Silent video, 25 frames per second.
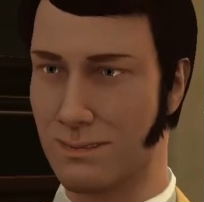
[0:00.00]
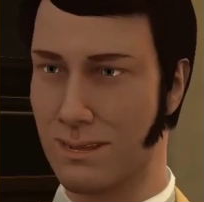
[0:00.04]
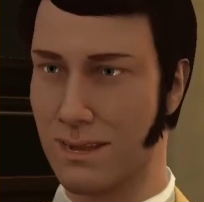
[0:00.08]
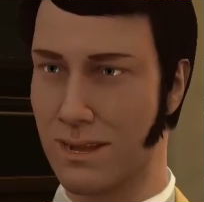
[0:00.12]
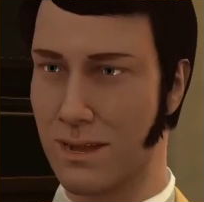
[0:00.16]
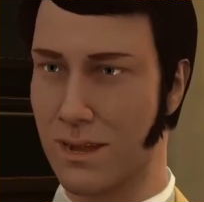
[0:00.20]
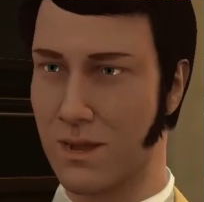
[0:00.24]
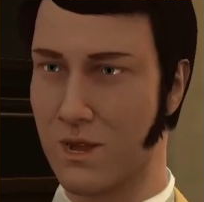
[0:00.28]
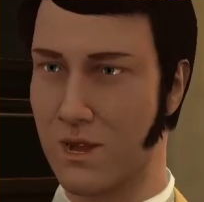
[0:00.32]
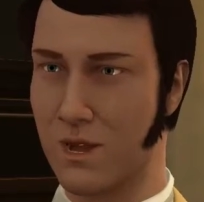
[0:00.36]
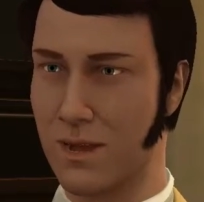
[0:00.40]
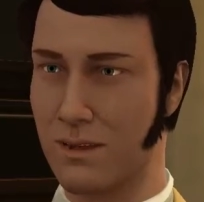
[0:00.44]

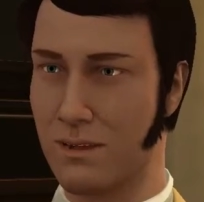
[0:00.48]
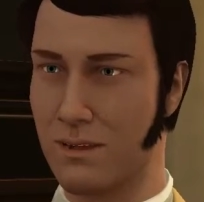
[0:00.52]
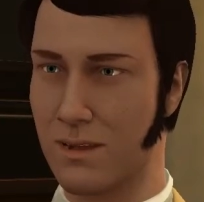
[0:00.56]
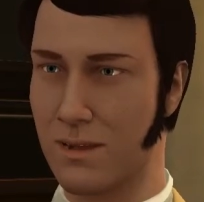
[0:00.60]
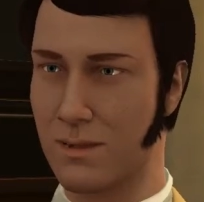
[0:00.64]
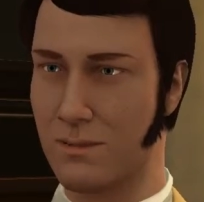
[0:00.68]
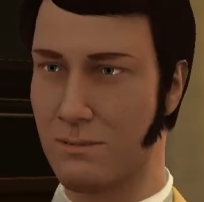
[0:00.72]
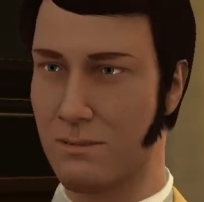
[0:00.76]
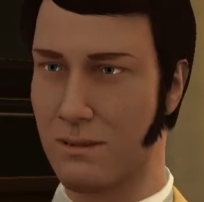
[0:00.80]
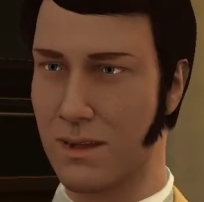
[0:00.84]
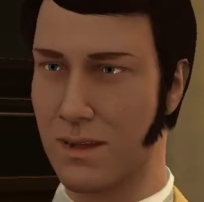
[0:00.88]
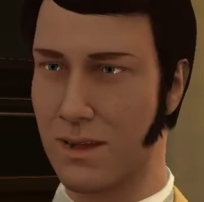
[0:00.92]
Then one of
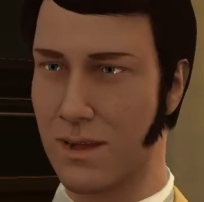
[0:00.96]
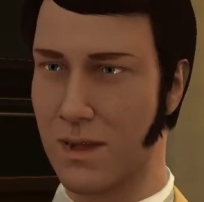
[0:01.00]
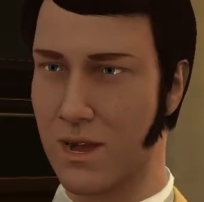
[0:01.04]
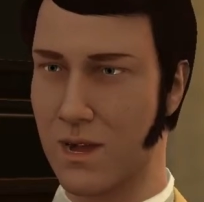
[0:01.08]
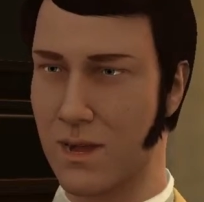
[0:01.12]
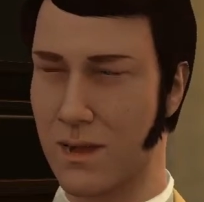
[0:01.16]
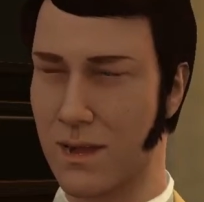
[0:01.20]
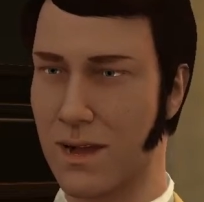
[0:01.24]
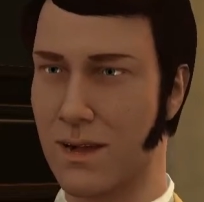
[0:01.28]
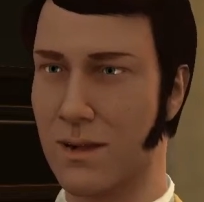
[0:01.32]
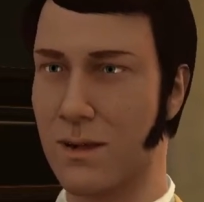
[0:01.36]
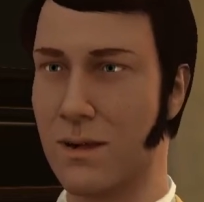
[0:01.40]
us felt
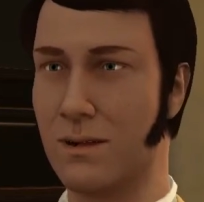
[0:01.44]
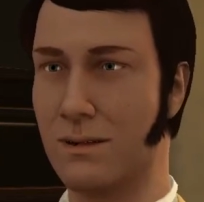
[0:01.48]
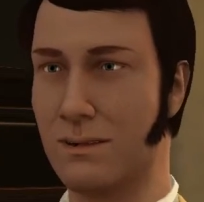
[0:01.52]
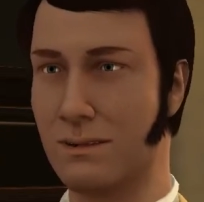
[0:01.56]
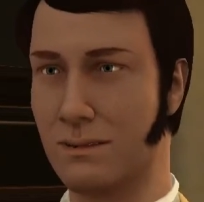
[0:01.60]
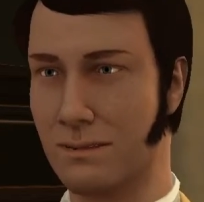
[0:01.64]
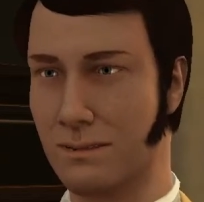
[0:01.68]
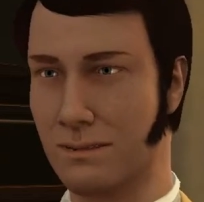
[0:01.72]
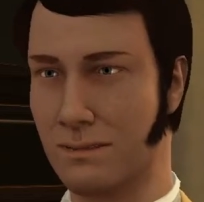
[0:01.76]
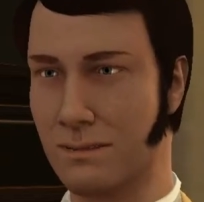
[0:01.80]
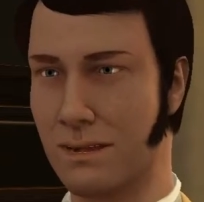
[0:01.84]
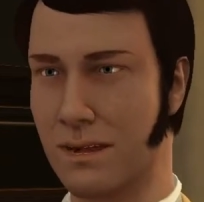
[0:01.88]
cheated.
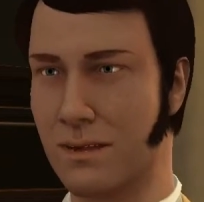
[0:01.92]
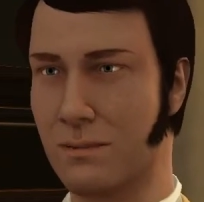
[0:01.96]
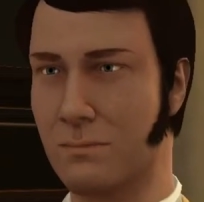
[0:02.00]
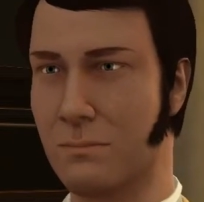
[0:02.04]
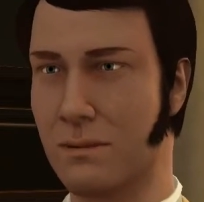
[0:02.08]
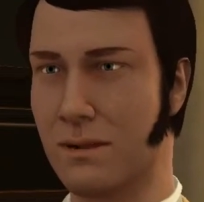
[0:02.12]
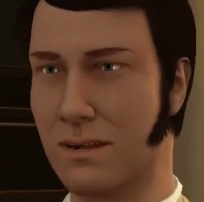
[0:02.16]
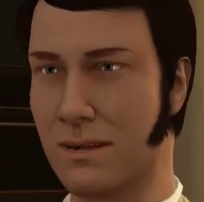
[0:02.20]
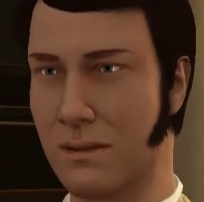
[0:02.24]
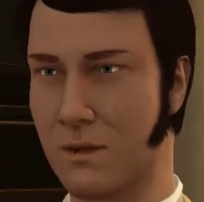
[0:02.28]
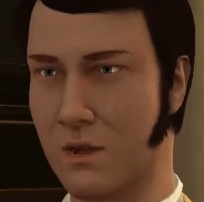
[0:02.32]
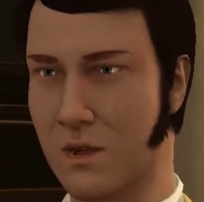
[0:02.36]
The
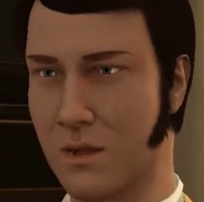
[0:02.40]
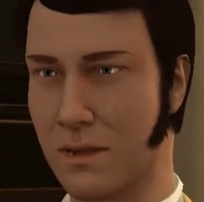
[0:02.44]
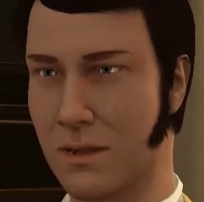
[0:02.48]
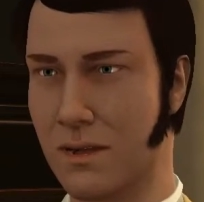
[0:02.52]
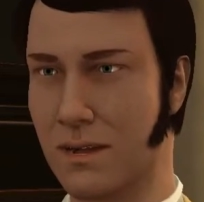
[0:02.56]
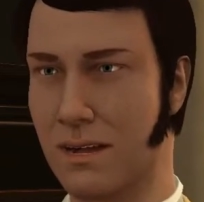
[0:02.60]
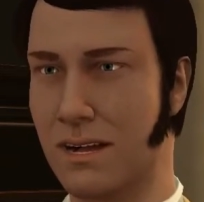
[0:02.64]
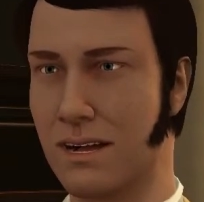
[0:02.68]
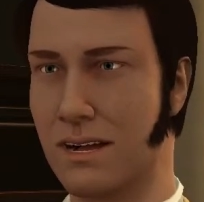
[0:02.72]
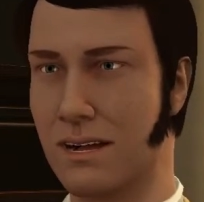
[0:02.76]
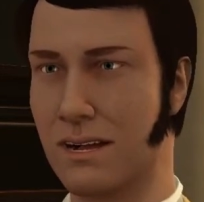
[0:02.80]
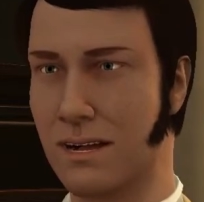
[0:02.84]
price was
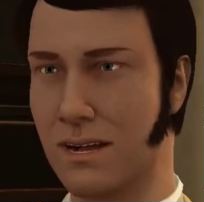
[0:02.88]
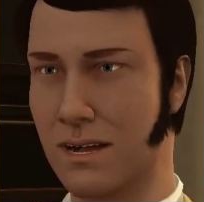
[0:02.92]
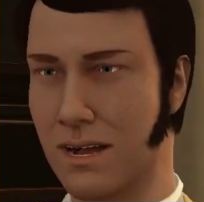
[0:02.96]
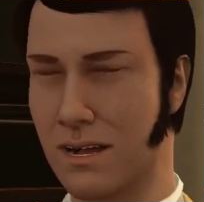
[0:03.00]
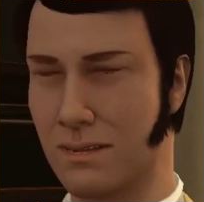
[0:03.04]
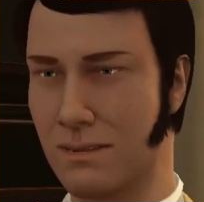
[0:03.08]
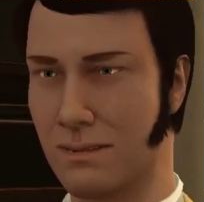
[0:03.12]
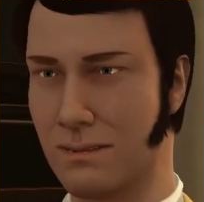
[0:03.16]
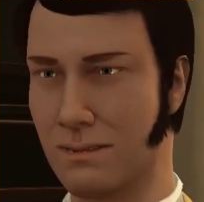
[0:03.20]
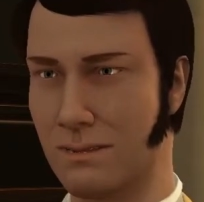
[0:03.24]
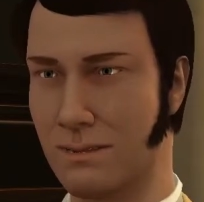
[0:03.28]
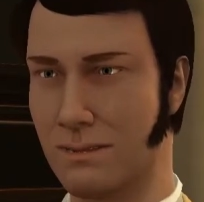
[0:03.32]
not
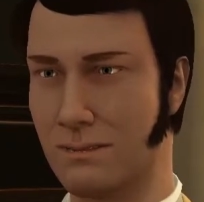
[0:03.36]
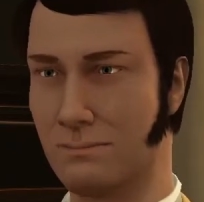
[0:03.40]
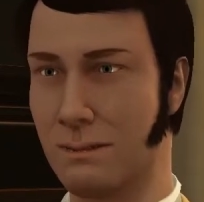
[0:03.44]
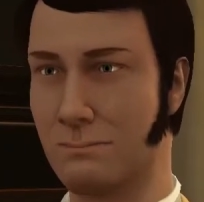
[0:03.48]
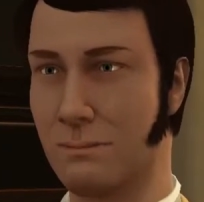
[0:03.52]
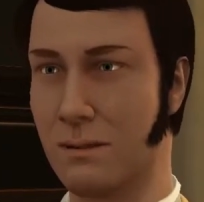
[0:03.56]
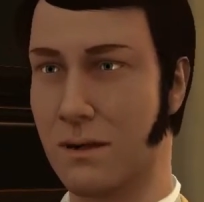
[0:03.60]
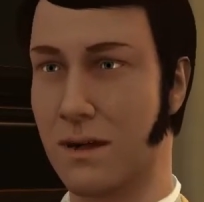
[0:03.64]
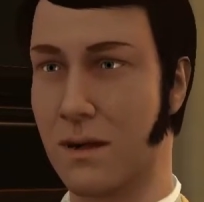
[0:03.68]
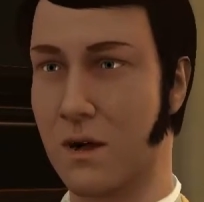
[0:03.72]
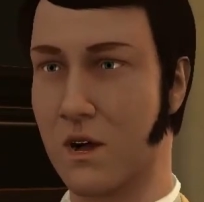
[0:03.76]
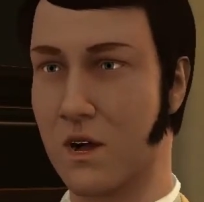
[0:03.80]
right.
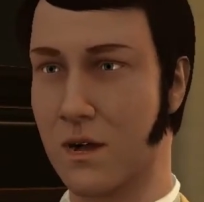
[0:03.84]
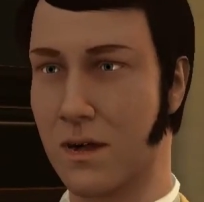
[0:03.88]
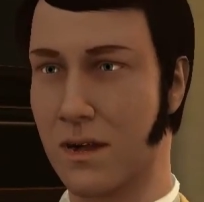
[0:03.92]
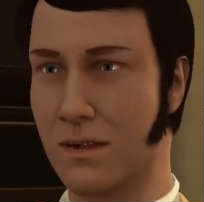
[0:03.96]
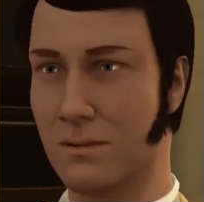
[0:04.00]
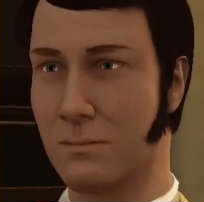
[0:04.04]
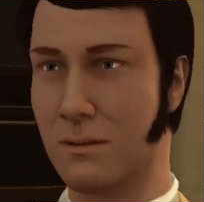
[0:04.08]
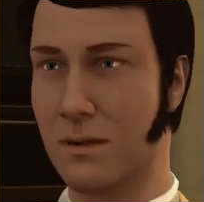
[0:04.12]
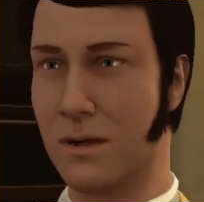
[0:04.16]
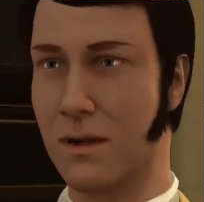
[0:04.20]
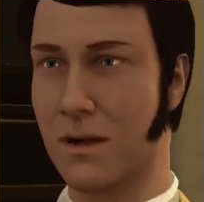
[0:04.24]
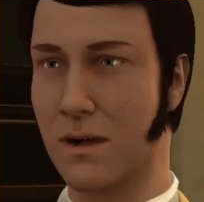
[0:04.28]
Money
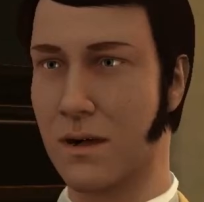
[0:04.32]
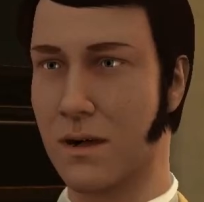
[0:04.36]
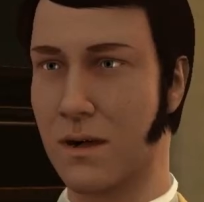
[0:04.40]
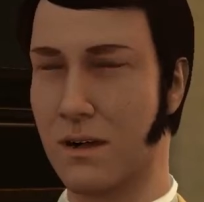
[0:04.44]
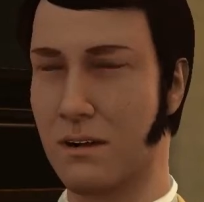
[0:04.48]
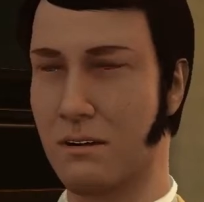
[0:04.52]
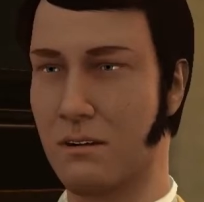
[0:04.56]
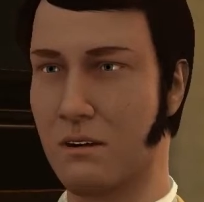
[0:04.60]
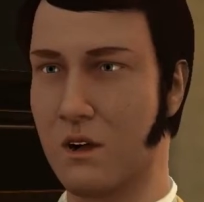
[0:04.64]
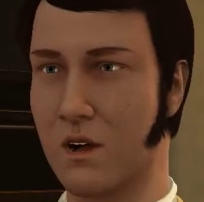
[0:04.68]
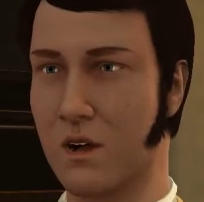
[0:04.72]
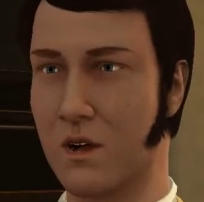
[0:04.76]
went back
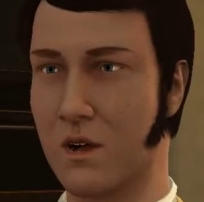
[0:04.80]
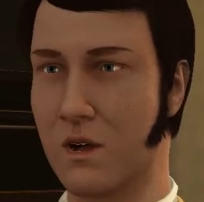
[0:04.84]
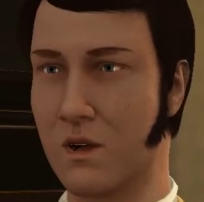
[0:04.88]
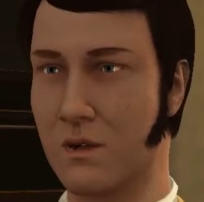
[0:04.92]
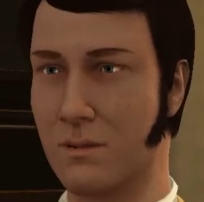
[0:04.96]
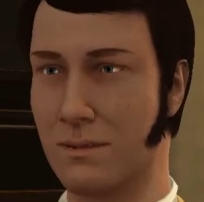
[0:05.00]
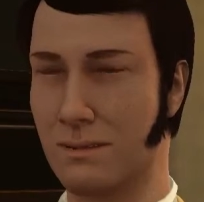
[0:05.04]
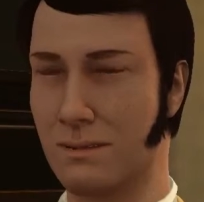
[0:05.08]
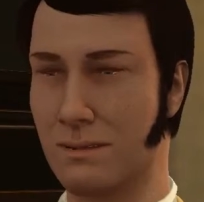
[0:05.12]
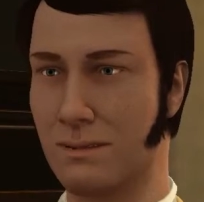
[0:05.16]
and forth.